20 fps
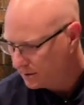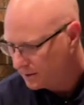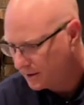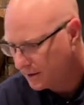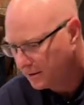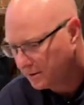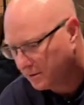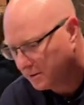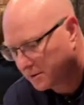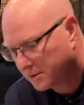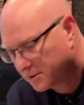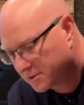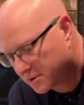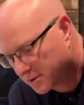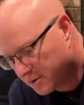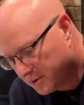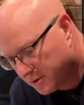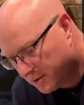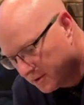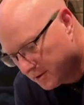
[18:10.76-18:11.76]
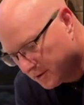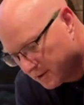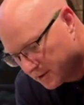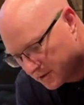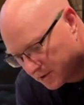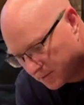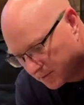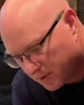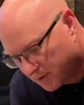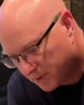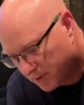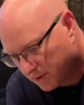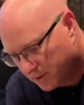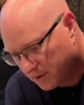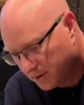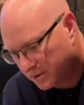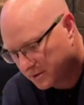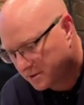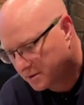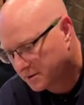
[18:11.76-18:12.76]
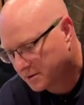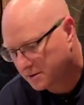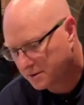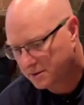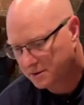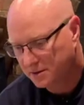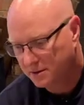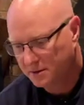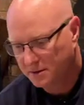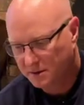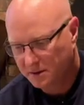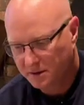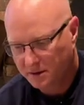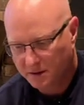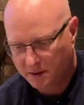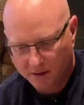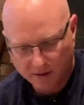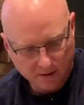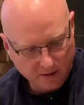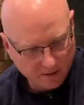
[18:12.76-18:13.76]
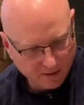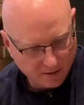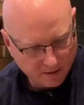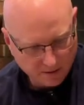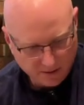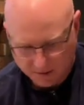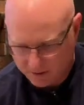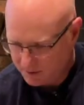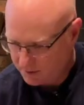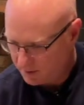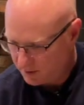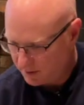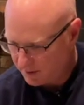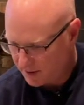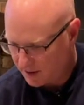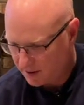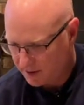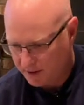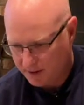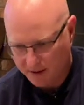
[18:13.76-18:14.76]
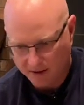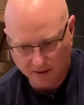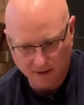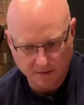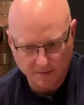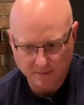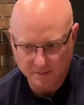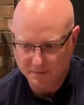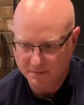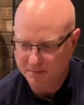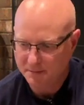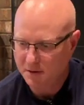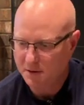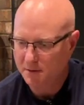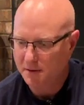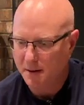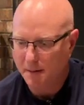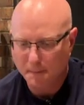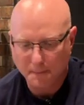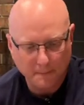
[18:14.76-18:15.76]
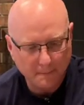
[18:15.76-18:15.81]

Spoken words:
That looks good. This one, let's do it about there. Okay.